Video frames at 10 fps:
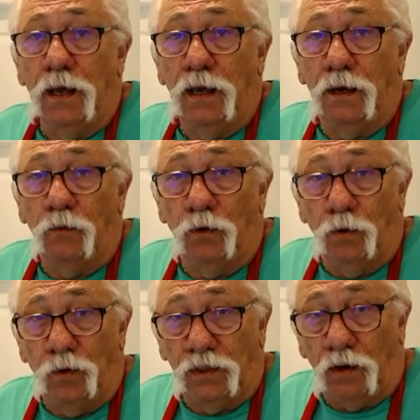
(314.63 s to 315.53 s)

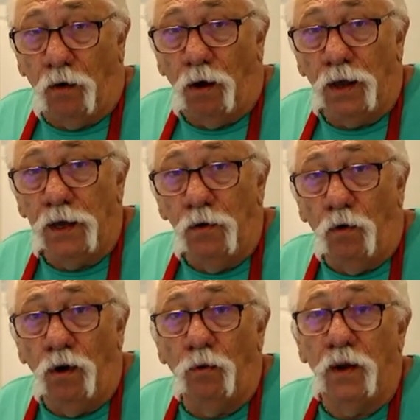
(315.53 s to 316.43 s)
With the garlic and
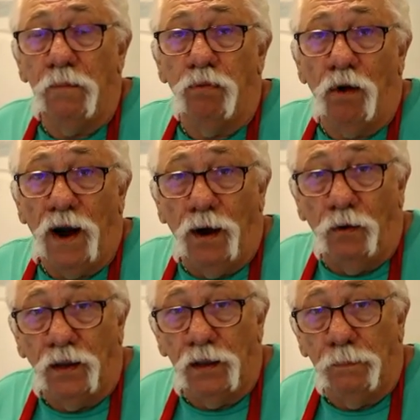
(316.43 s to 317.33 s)
oil, we
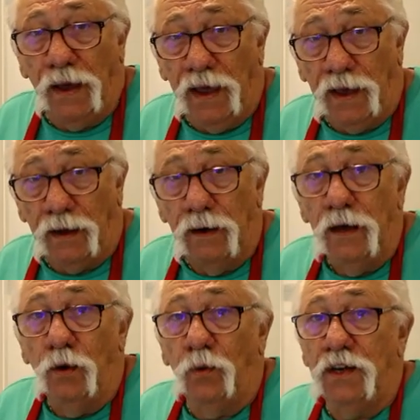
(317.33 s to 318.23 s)
brown in the pan.
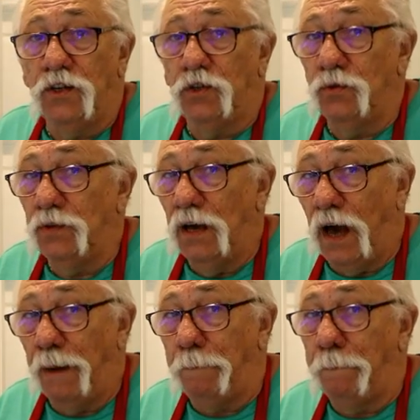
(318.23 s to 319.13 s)
We do
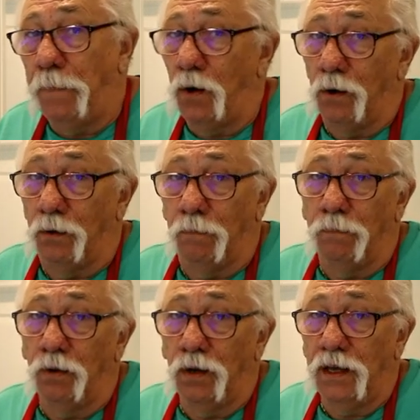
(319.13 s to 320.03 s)
not burn.
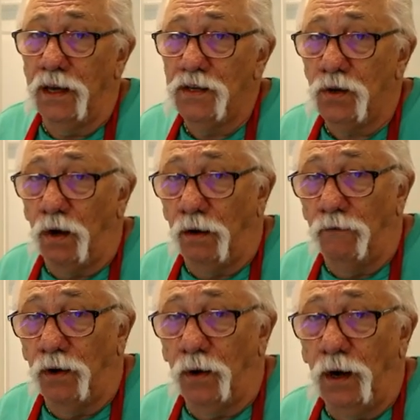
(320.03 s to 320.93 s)
Please, on a
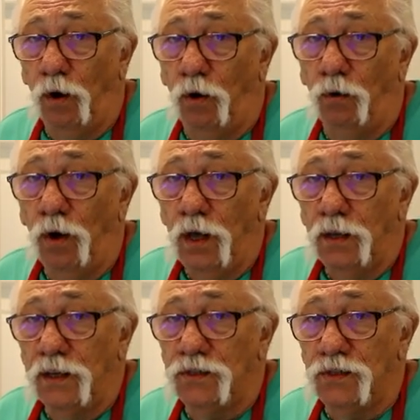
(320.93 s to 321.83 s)
very low,
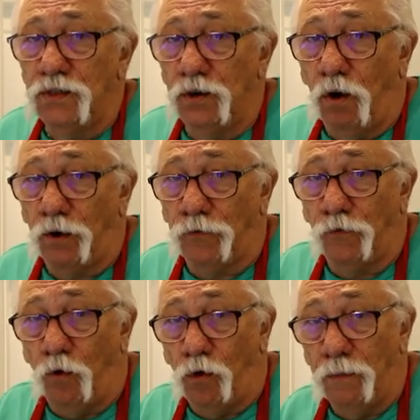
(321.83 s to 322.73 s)
this is an art
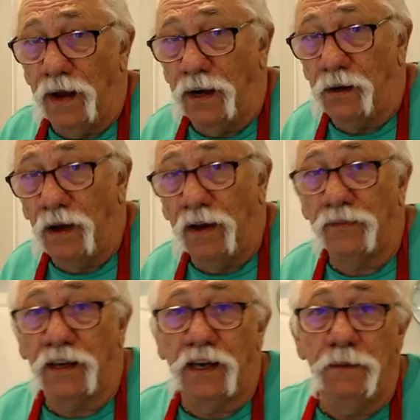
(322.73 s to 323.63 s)
form, and you have
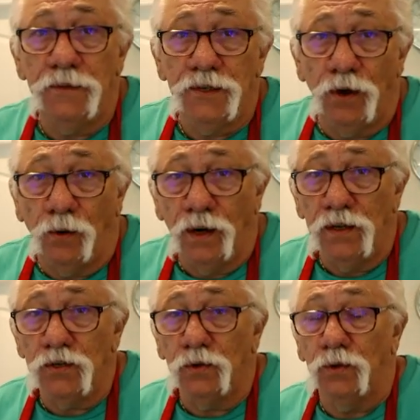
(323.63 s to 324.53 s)
to keep
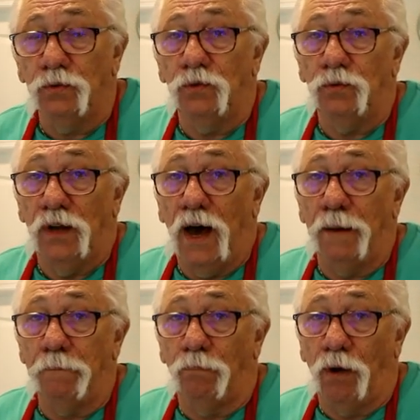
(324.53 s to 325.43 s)
stirring so you do
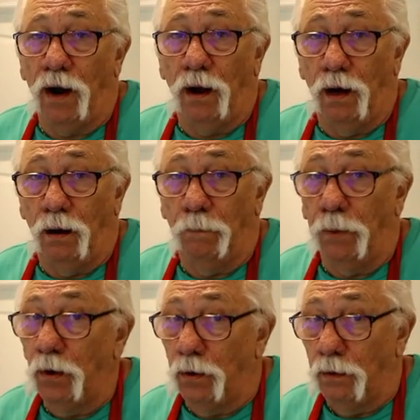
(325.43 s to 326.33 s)
not
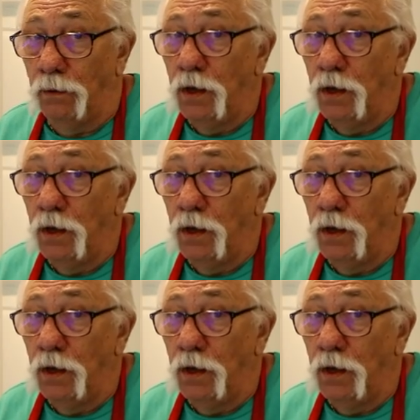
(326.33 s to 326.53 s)
burn.